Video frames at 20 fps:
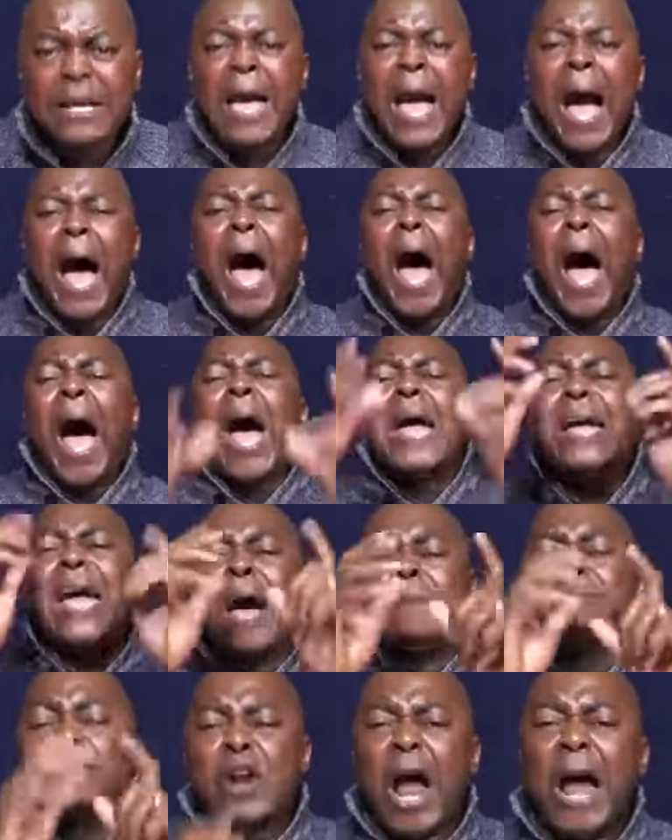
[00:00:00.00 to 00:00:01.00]
I
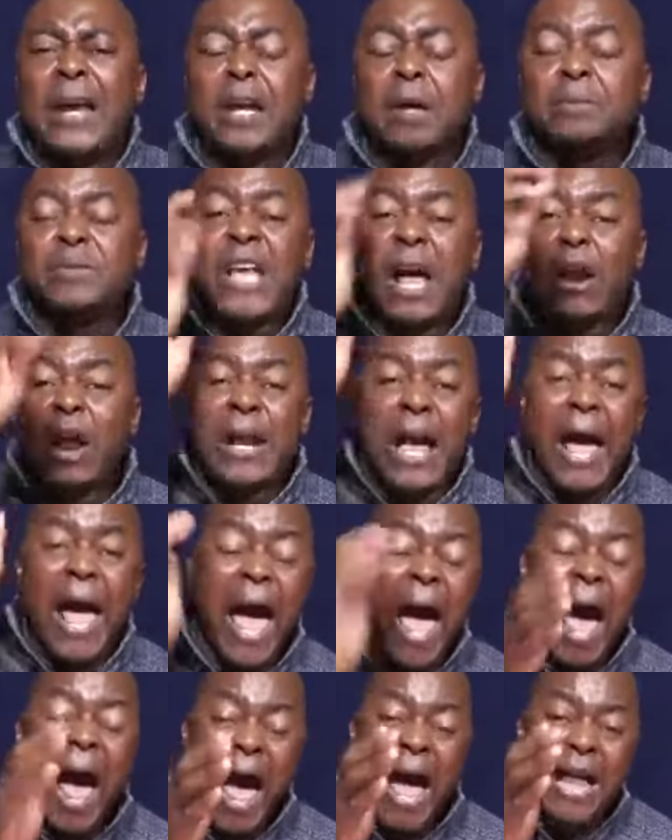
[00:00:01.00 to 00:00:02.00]
am running, Mzalwane,
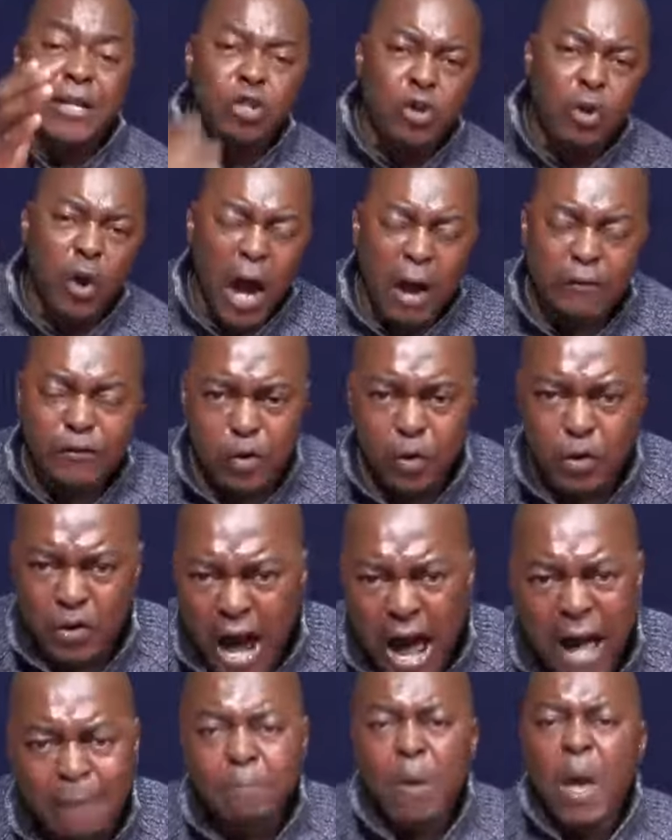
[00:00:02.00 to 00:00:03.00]
and you have to
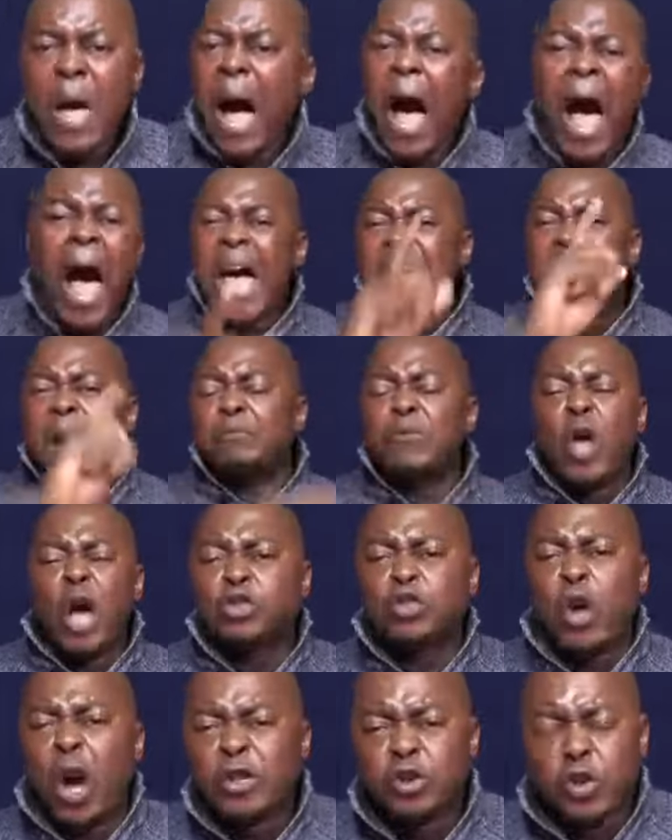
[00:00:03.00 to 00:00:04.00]
run. I am
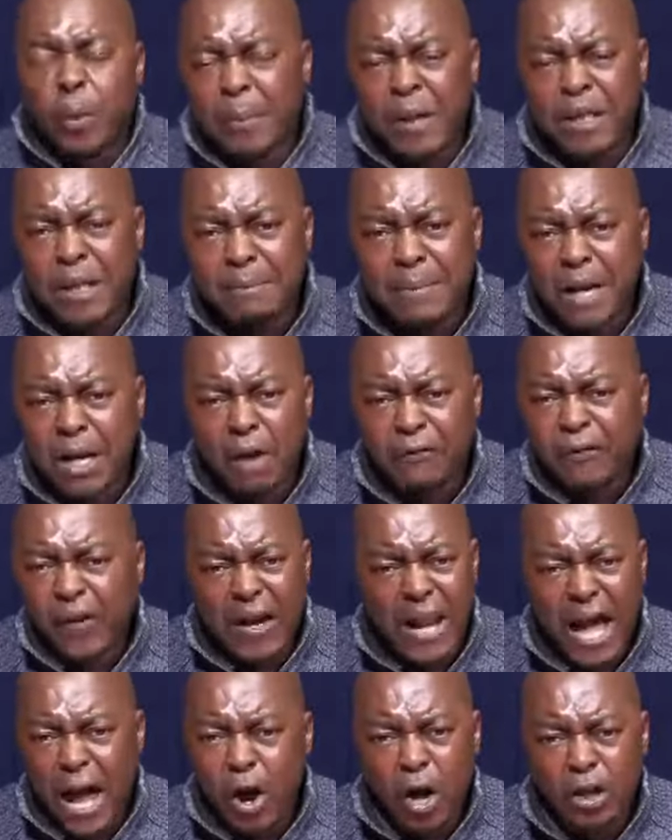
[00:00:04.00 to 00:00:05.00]
not going to be the meal of a
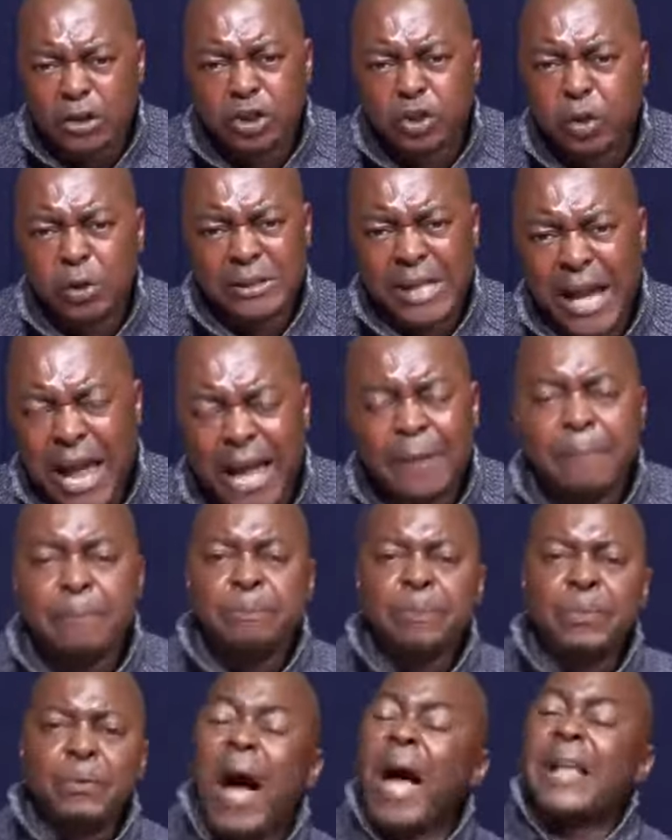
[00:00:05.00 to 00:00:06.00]
lion today,
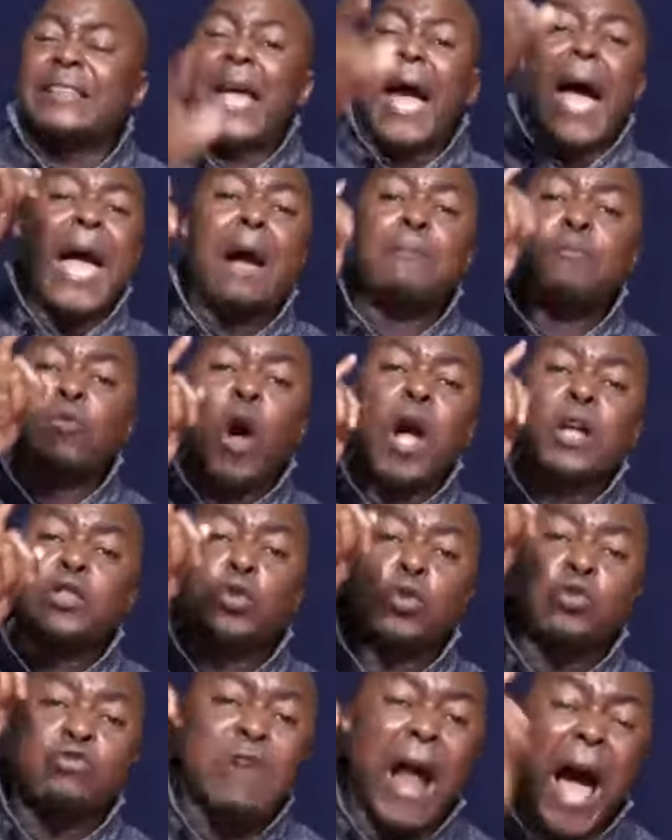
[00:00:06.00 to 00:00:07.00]
but I am going
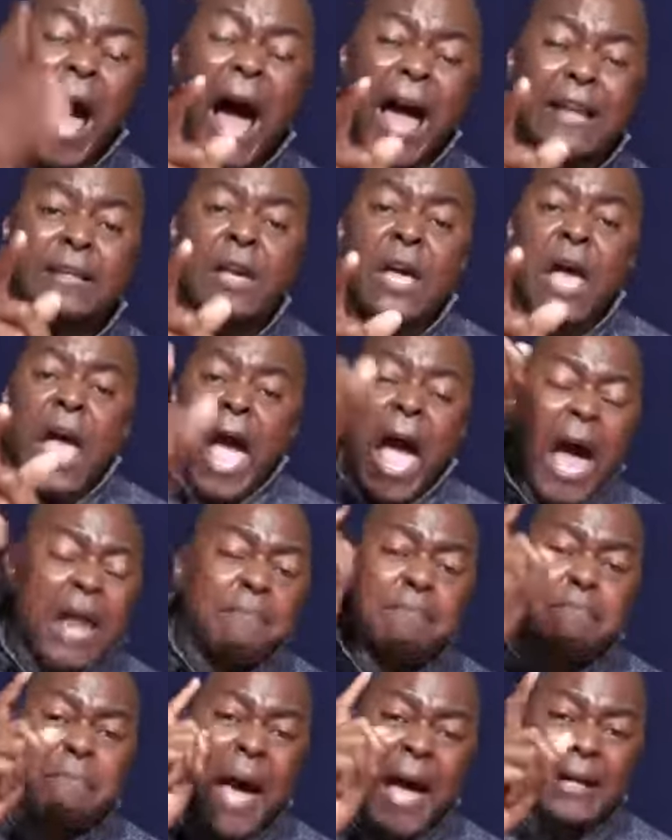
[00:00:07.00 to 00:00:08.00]
to run
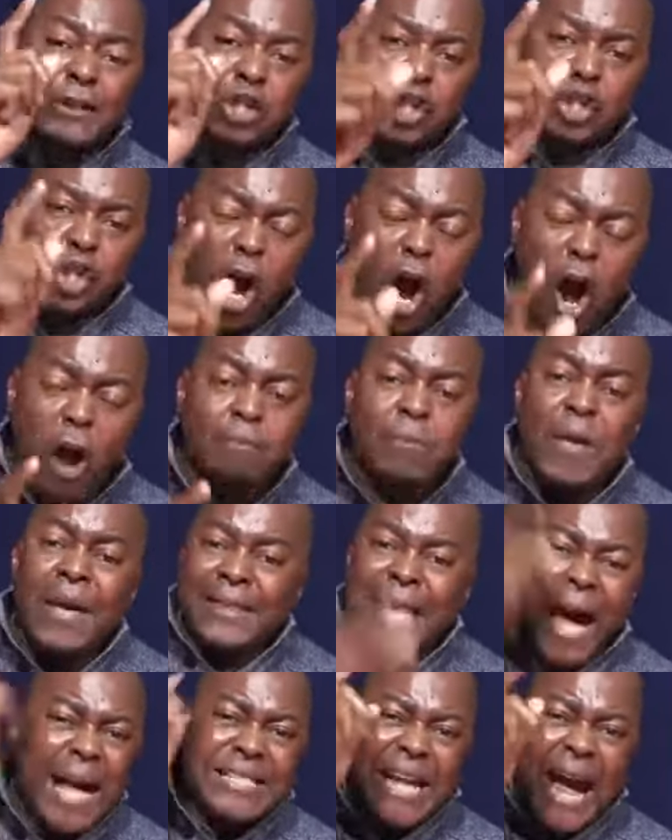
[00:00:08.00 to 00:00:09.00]
and make sure
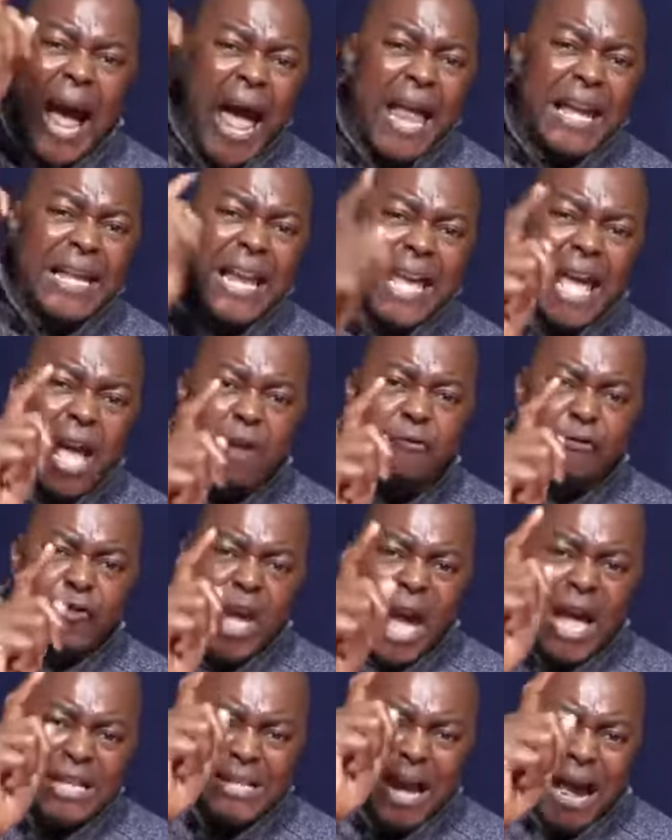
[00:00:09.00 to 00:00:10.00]
that I live
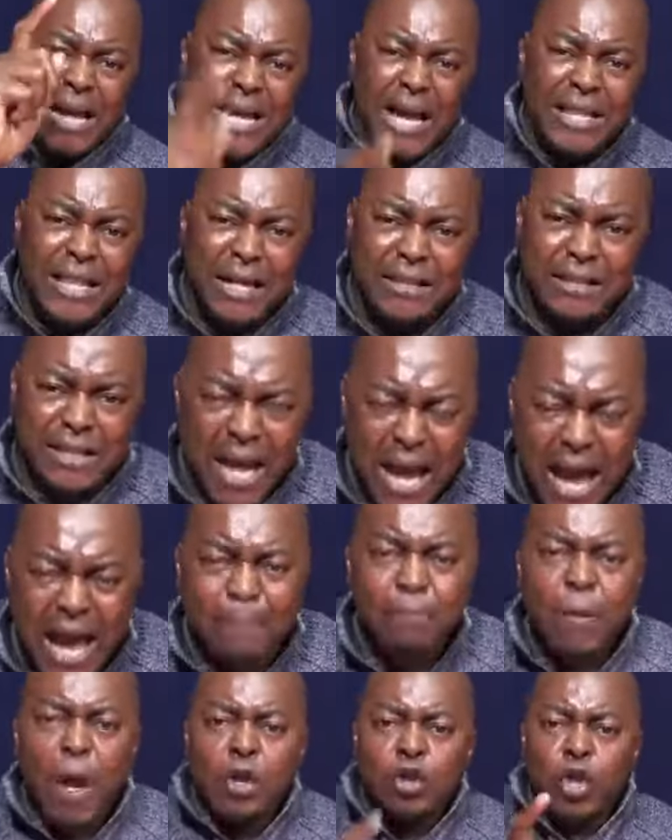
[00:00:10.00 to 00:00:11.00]
yet another day
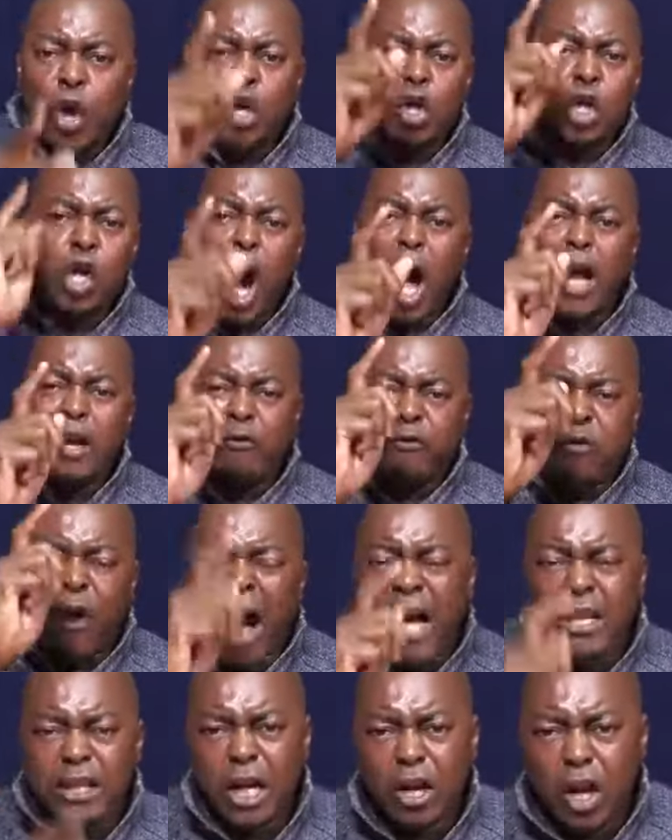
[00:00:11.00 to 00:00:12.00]
to
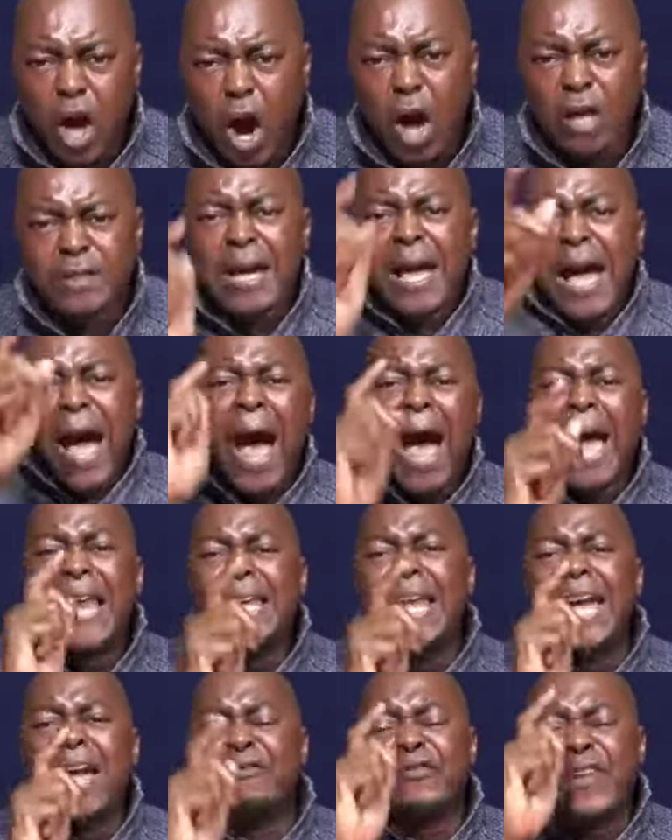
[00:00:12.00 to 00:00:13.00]
glorify the Lord. I
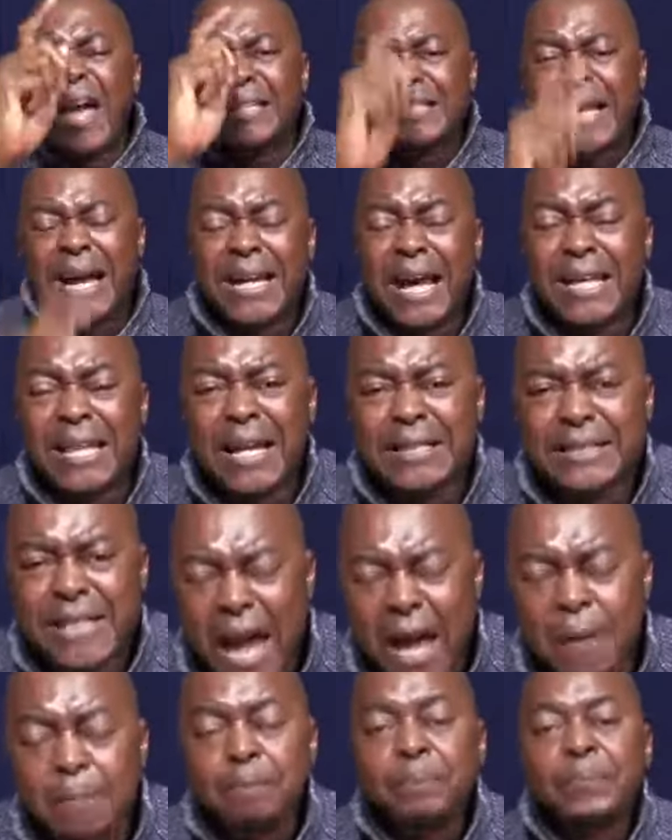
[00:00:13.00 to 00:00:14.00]
live yet another
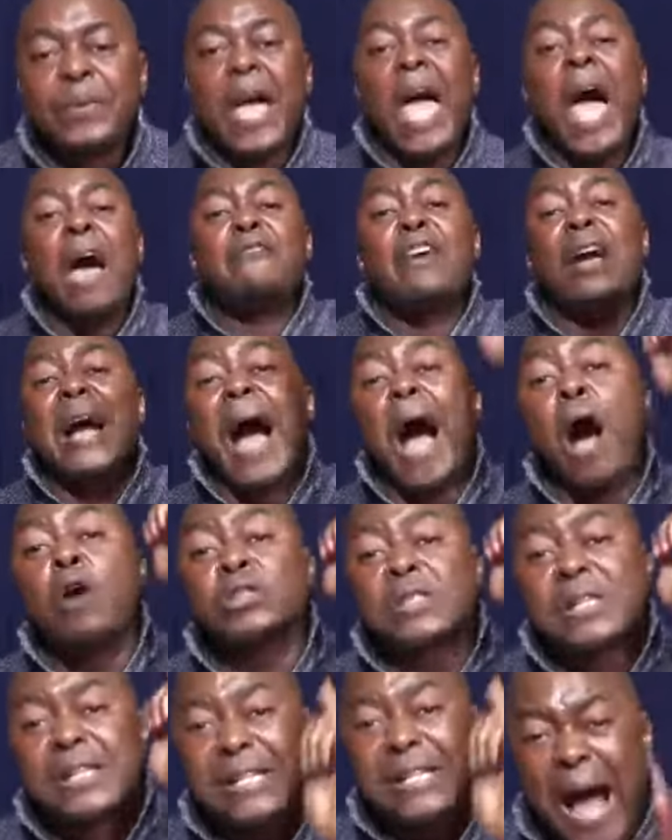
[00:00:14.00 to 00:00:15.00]
day having
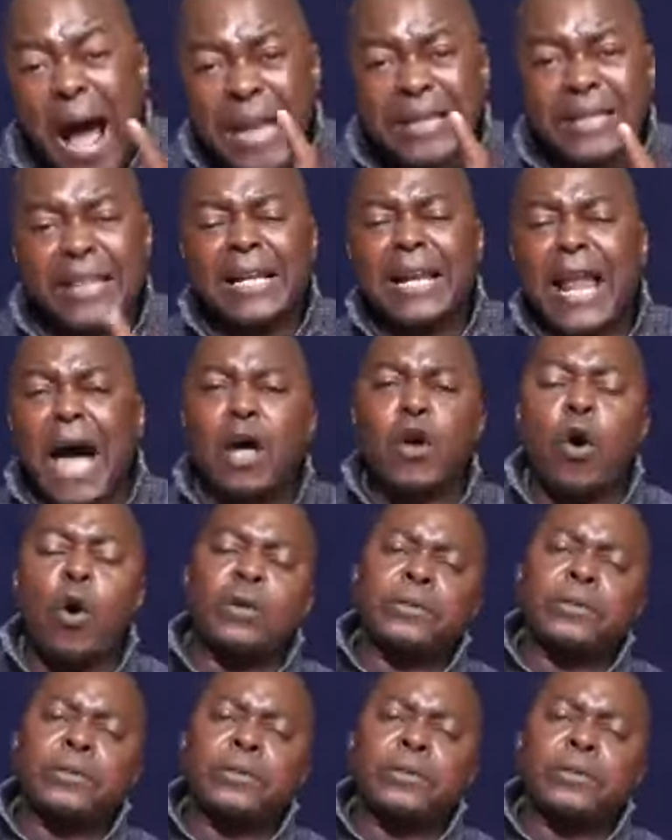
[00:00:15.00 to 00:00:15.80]
outrun the lion,